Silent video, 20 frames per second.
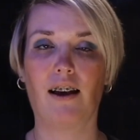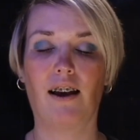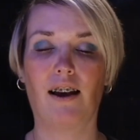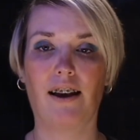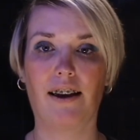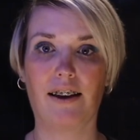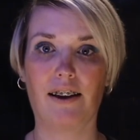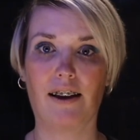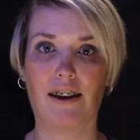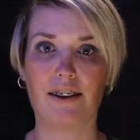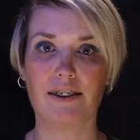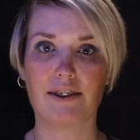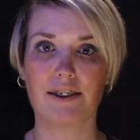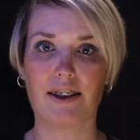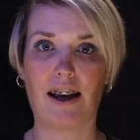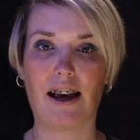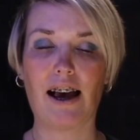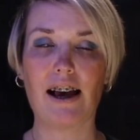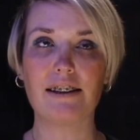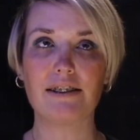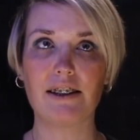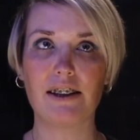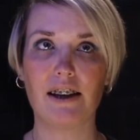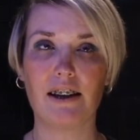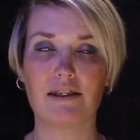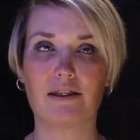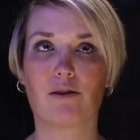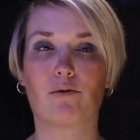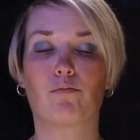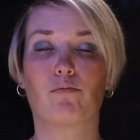Hi guys, Azzy
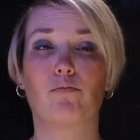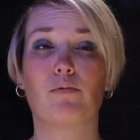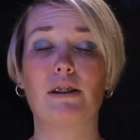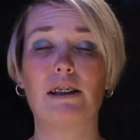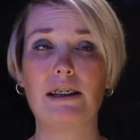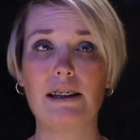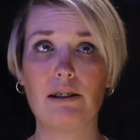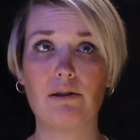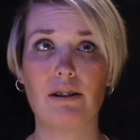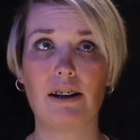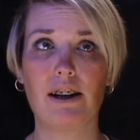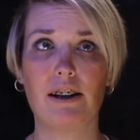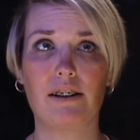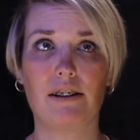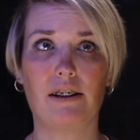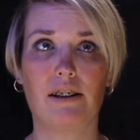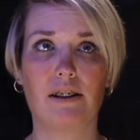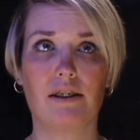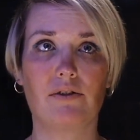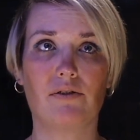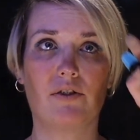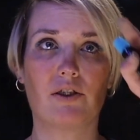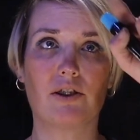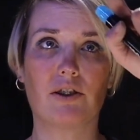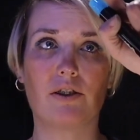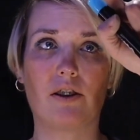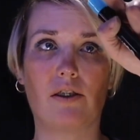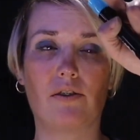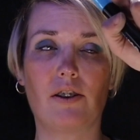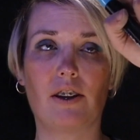has a really great idea for
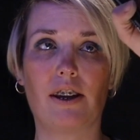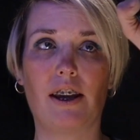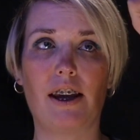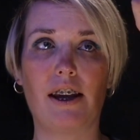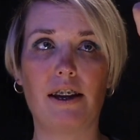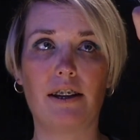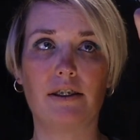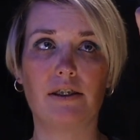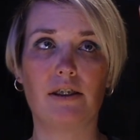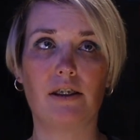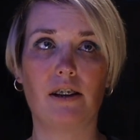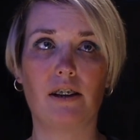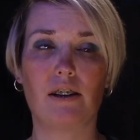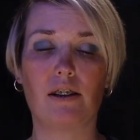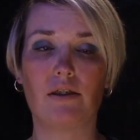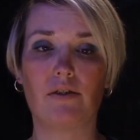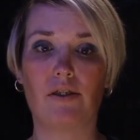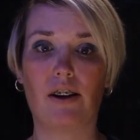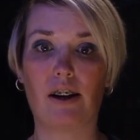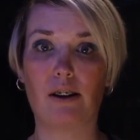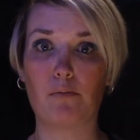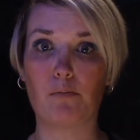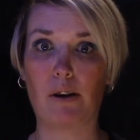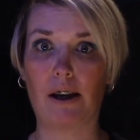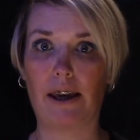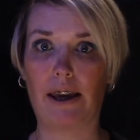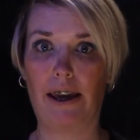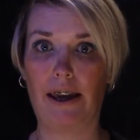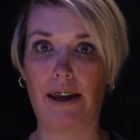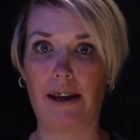solving eighteen divided
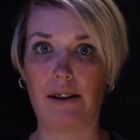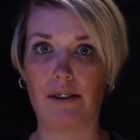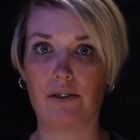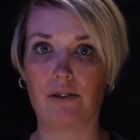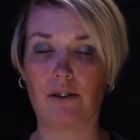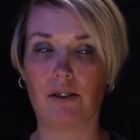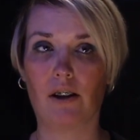by eight.